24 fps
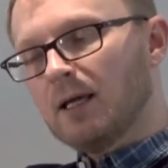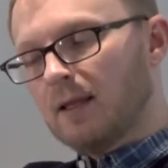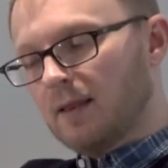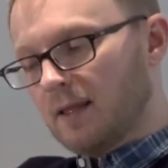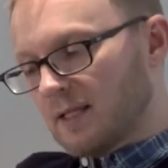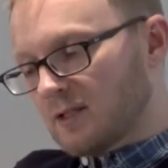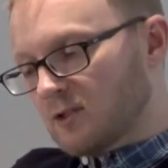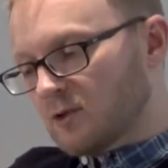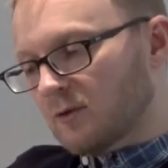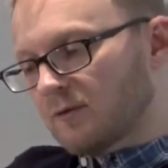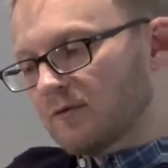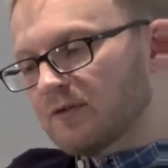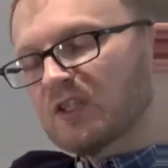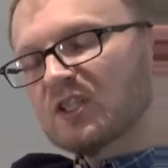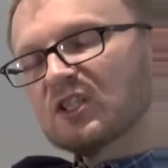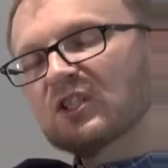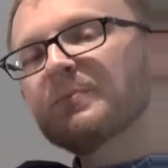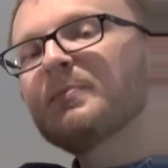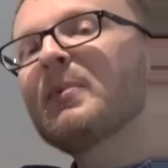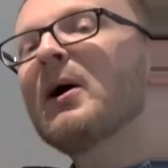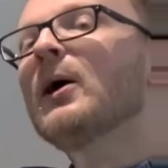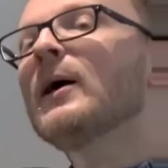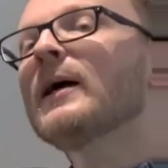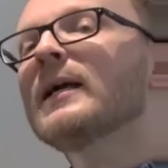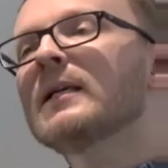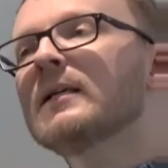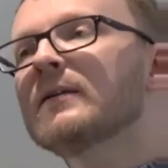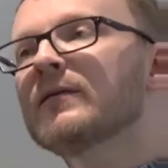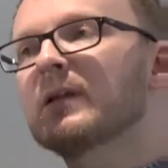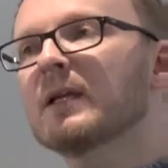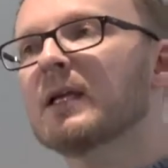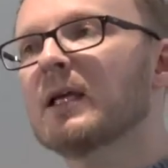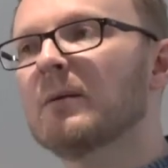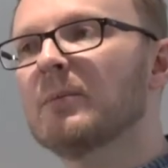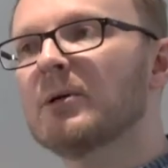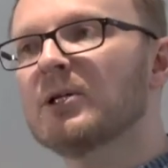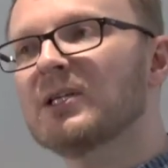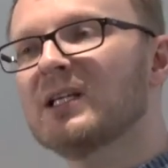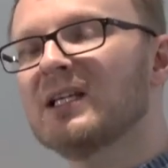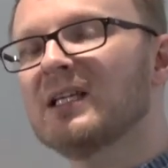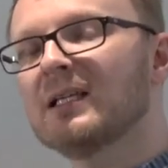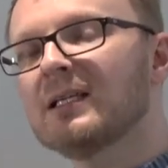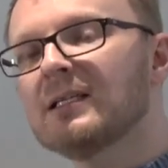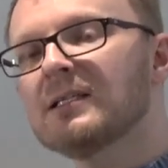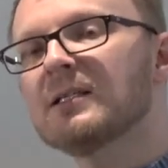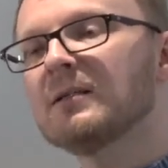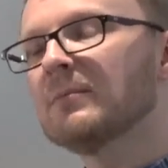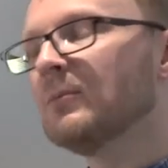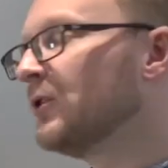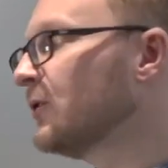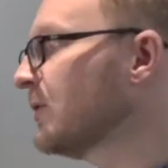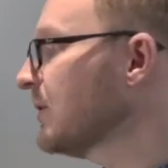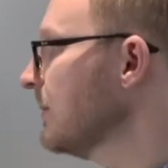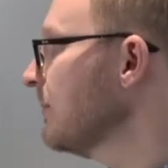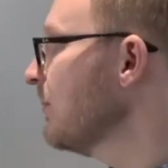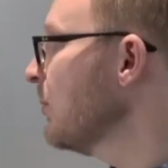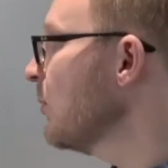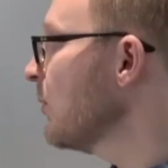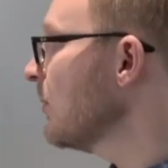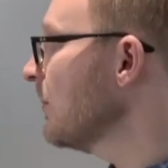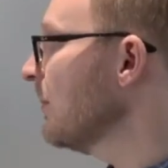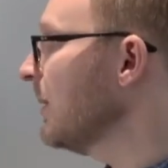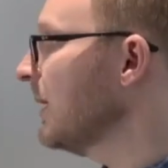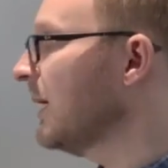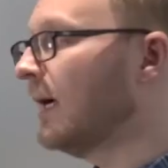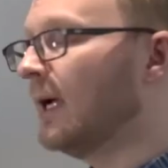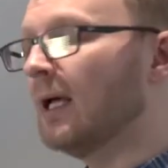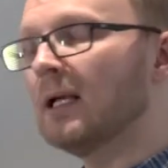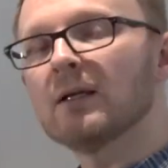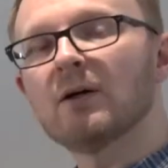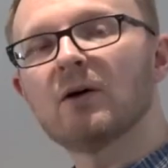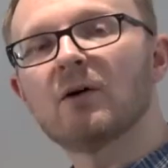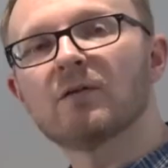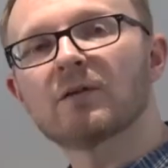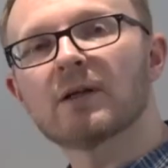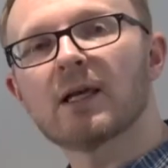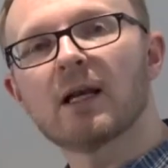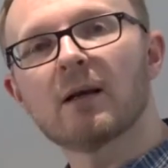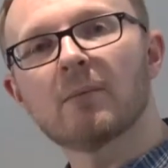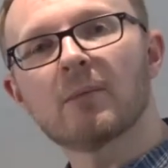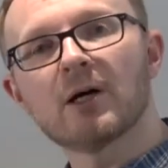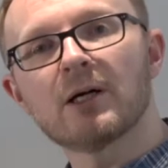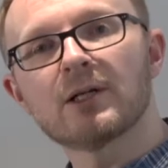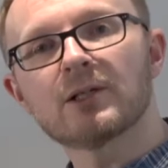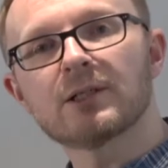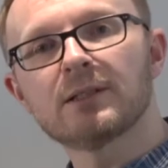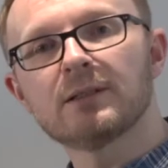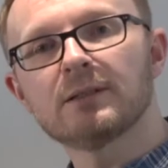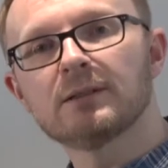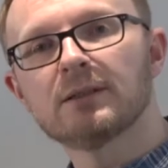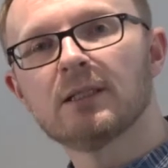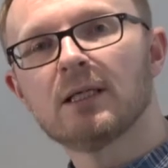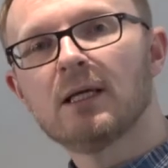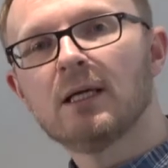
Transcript: that sort of spine of the calibration, it is the most important part of calibration.